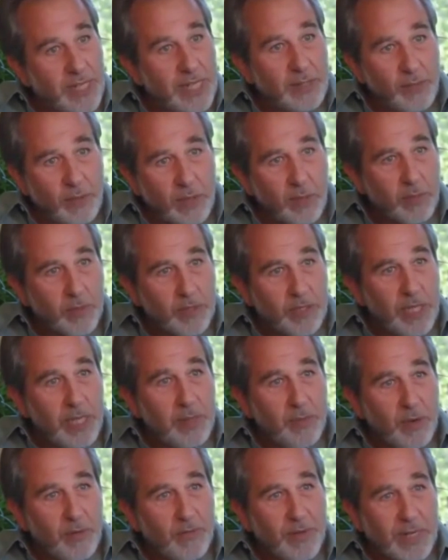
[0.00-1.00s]
That's what the
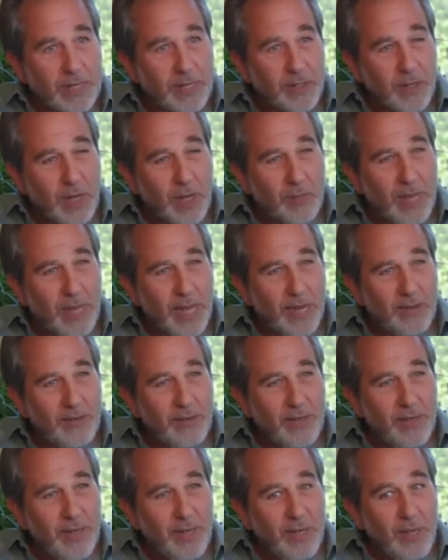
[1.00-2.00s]
placebo effect is all
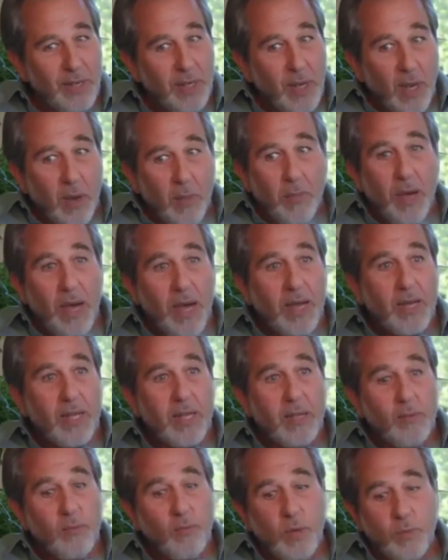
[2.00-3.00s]
about.
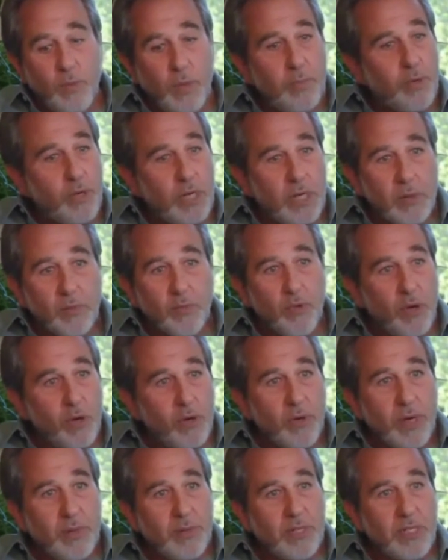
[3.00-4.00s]
But when we put in a
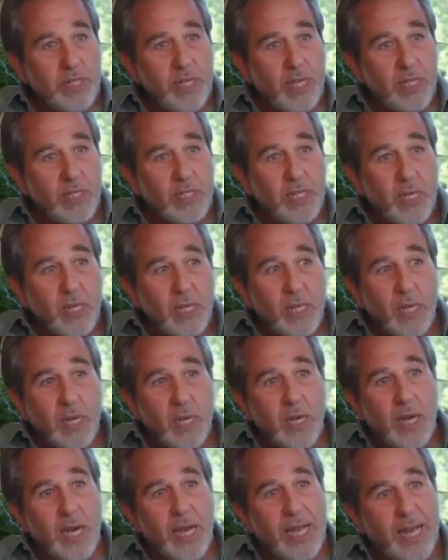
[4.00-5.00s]
program that says,
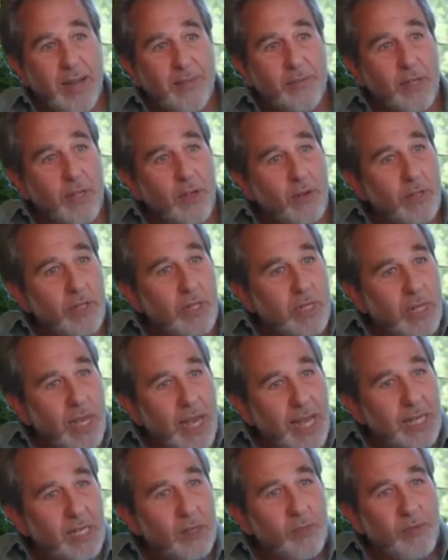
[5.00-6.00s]
I have to go to the
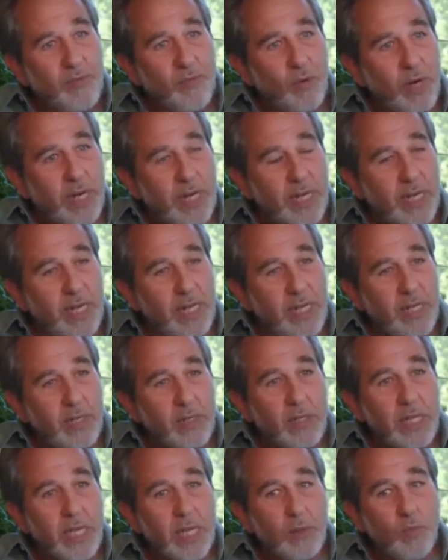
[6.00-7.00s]
doctor before I get
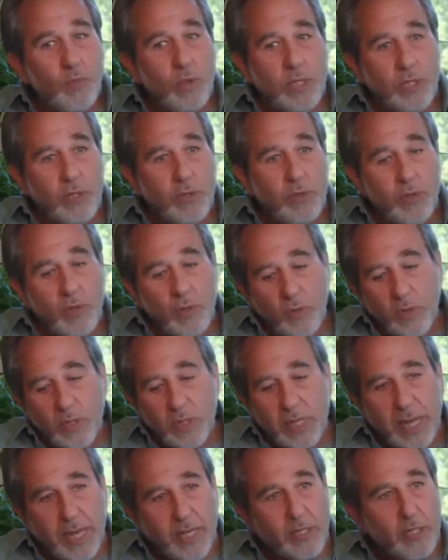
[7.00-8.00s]
healed, then what you do
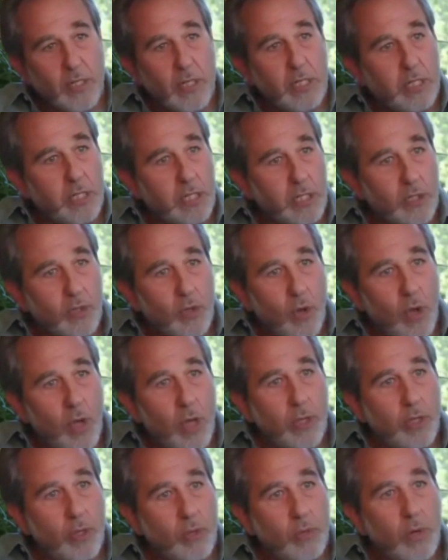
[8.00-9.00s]
is actually
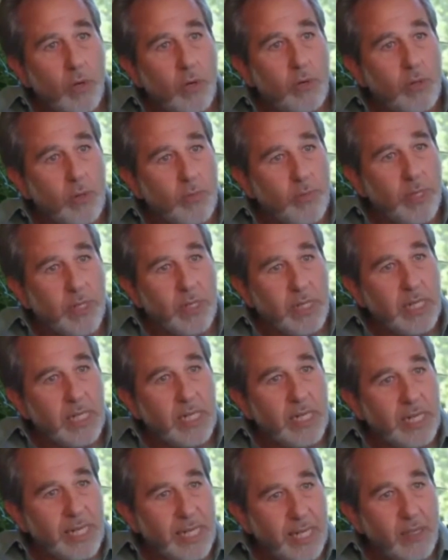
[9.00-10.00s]
stall your own
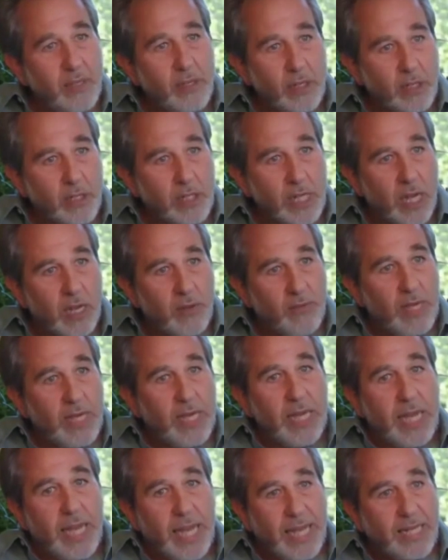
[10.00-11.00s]
ability to heal yourself
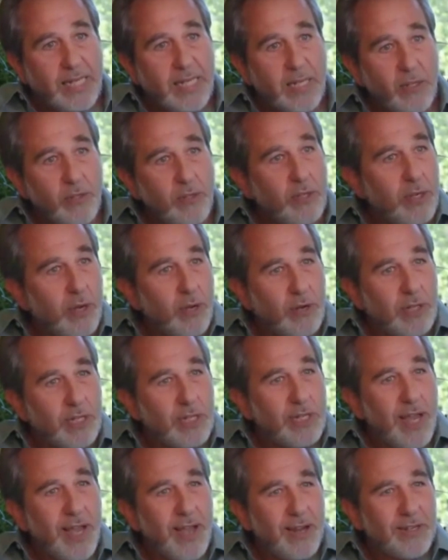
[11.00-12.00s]
until you go to the
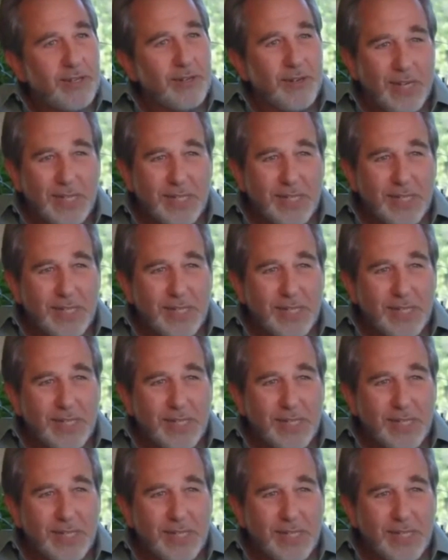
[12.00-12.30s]
doctor.